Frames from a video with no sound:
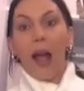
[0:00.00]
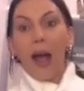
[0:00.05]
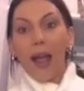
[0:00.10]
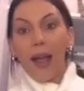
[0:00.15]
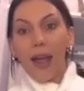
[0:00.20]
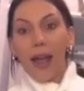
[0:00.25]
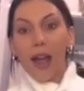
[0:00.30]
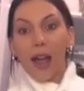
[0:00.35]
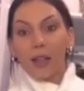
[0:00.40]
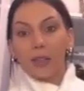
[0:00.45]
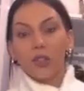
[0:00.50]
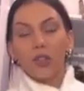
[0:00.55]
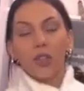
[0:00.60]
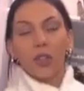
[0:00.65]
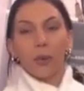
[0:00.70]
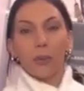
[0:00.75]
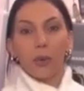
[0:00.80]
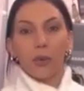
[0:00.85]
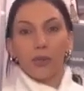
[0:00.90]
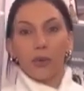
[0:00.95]
I
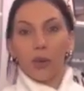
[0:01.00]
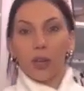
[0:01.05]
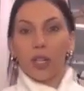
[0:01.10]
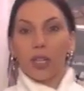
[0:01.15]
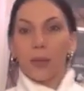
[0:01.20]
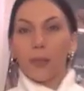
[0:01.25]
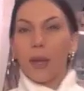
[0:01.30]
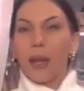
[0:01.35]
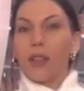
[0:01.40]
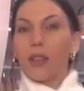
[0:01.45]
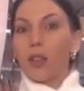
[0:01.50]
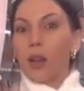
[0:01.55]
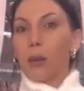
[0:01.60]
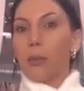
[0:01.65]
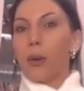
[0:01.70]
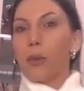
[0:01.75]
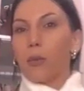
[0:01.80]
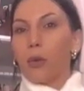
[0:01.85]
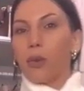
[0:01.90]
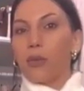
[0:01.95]
actually prefer it to be a
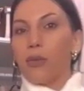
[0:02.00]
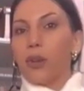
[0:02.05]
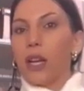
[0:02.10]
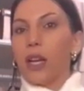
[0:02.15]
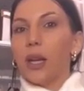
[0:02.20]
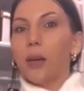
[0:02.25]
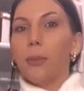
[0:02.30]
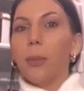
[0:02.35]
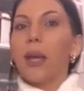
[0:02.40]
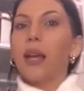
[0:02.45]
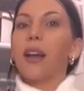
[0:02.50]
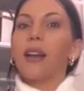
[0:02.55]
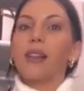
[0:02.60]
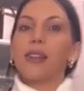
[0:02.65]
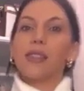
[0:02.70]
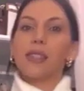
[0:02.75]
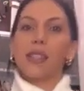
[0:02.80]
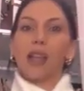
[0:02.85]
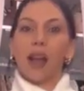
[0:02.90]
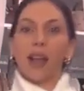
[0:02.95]
little bit more fitted
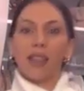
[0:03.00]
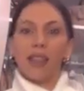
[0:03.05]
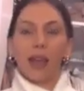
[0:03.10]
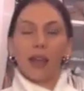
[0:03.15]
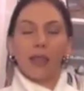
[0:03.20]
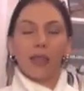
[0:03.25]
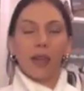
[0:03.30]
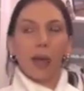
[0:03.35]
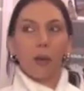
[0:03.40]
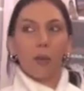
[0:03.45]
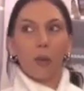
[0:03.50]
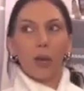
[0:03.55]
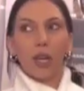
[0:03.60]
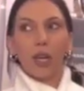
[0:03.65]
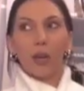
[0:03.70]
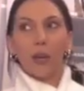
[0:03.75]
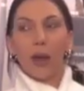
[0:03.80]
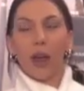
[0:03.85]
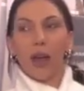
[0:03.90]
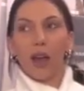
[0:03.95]
because I think that
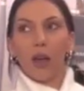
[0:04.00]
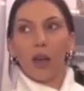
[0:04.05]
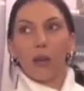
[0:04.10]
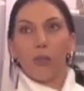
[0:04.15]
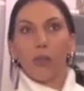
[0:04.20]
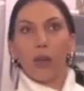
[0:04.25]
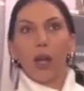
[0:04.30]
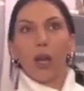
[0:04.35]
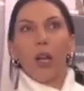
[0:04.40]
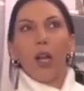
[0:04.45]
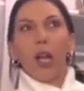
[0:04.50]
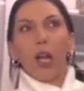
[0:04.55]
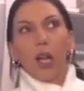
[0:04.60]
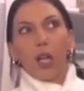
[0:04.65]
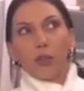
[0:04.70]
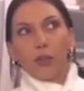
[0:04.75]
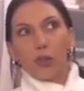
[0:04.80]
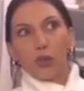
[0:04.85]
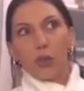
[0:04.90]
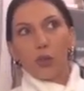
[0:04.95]
when you have
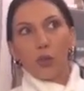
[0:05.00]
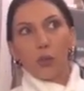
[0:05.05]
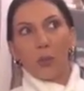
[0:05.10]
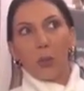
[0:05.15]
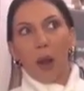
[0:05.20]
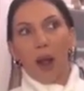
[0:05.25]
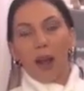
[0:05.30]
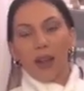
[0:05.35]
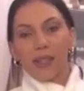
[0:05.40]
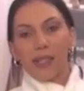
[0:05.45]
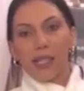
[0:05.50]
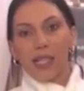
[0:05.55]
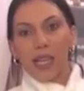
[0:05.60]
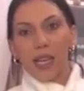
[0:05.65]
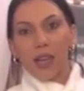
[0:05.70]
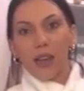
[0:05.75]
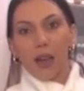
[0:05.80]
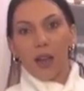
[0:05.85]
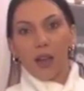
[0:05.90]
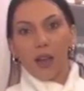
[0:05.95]
too
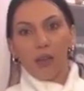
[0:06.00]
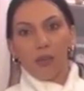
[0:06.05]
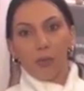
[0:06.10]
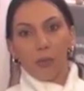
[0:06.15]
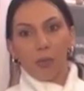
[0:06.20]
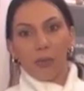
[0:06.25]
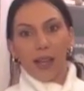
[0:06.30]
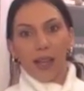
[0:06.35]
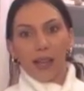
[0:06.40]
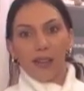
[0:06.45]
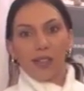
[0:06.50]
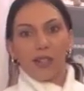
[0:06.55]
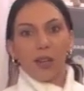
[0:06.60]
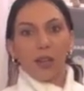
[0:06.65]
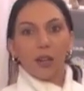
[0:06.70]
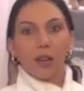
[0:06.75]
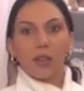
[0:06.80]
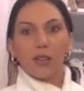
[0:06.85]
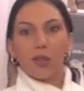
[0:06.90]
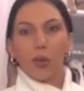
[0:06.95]
boxy of
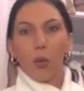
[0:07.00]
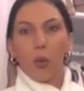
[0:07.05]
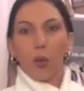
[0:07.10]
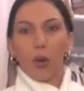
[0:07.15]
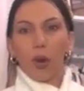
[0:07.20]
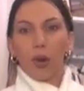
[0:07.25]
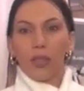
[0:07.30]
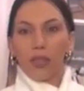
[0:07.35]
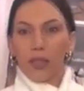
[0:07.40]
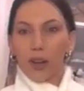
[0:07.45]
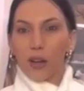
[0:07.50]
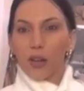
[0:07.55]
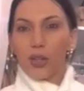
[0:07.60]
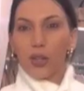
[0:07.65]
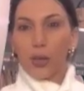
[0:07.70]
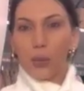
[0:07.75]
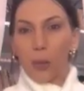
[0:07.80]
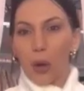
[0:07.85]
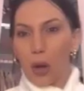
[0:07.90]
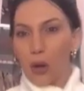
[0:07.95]
blazers, or they're
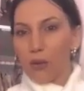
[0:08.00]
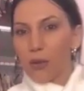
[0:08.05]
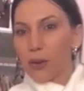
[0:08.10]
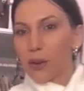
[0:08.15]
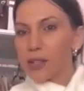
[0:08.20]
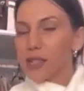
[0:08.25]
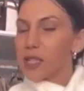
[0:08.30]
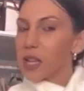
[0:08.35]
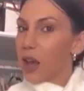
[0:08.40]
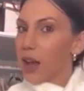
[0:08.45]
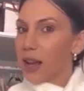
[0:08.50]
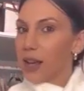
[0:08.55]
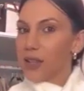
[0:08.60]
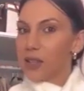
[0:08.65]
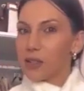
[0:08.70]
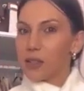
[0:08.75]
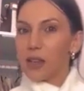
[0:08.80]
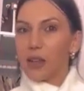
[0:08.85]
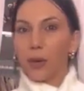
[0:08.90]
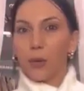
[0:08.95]
too
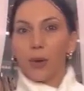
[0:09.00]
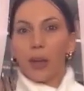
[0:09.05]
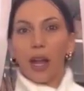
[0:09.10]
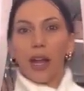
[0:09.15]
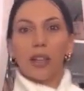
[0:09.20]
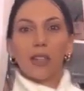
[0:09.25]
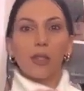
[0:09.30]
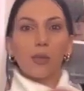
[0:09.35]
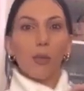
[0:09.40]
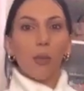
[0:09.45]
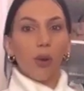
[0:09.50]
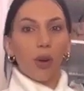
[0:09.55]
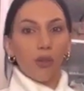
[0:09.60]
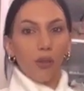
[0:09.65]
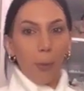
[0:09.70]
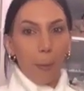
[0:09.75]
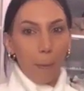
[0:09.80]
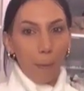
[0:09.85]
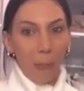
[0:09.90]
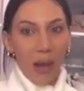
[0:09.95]
oversized, it creates more
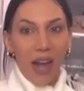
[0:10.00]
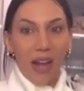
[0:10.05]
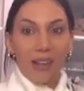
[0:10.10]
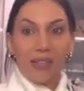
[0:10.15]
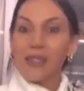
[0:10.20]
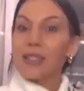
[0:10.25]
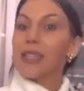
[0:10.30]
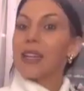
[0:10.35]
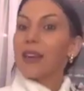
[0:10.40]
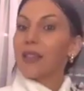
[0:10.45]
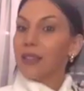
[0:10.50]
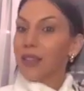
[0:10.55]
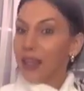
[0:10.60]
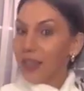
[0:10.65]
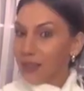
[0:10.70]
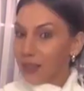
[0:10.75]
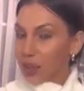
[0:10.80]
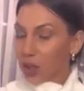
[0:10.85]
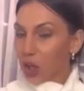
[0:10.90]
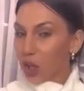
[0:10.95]
of a
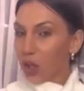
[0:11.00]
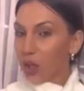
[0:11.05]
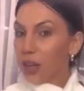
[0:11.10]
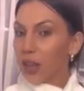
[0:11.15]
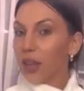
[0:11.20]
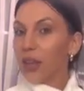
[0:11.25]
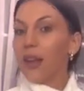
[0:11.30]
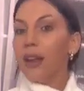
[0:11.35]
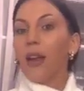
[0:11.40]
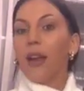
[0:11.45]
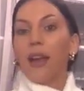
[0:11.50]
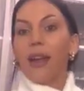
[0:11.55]
masculine look